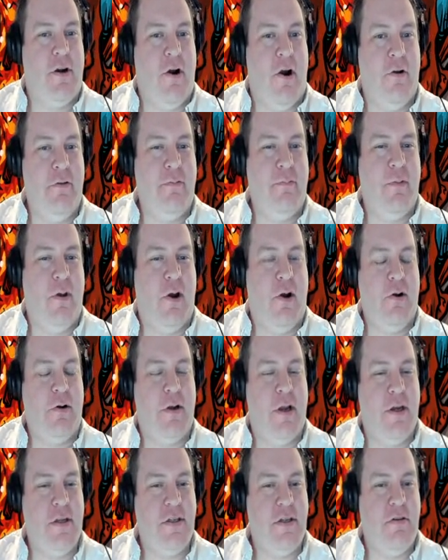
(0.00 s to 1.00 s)
Aren't aren't
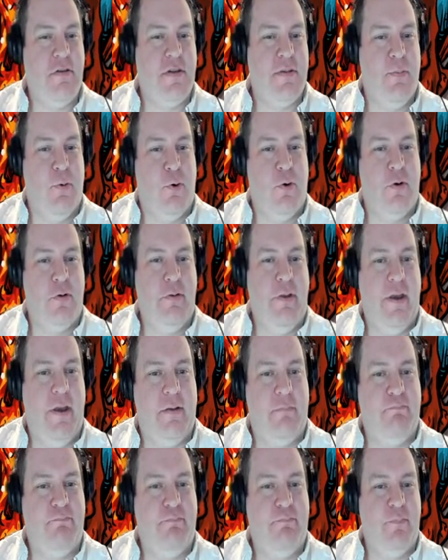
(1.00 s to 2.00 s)
custodes more like
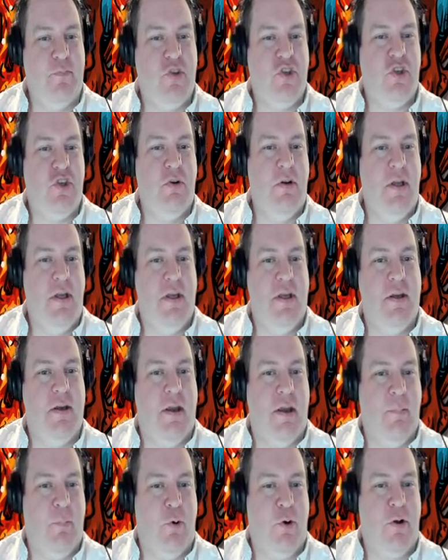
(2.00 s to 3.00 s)
shooty
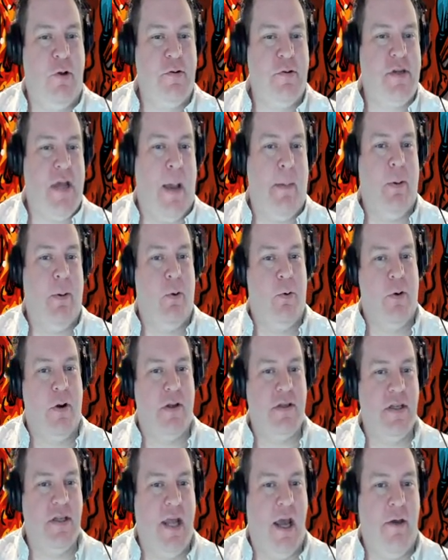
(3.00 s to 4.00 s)
and more close combat
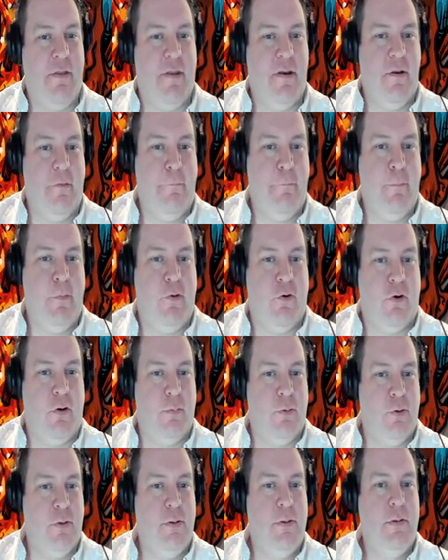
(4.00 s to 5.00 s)
oriented now than
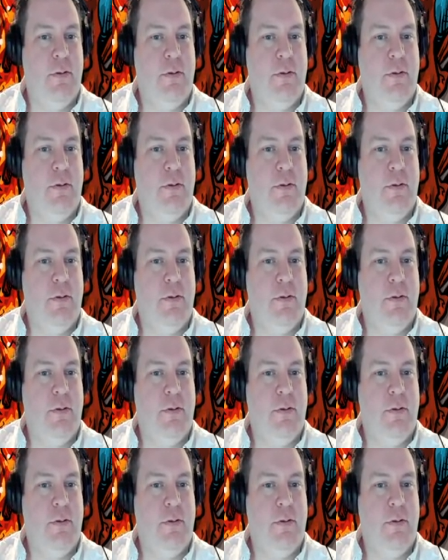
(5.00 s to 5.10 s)
durable?